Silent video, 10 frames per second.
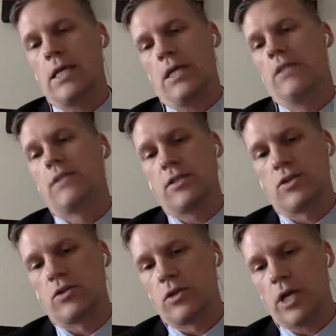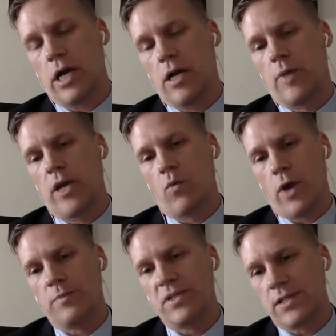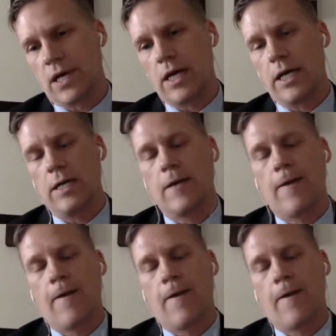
in digital um, and web design,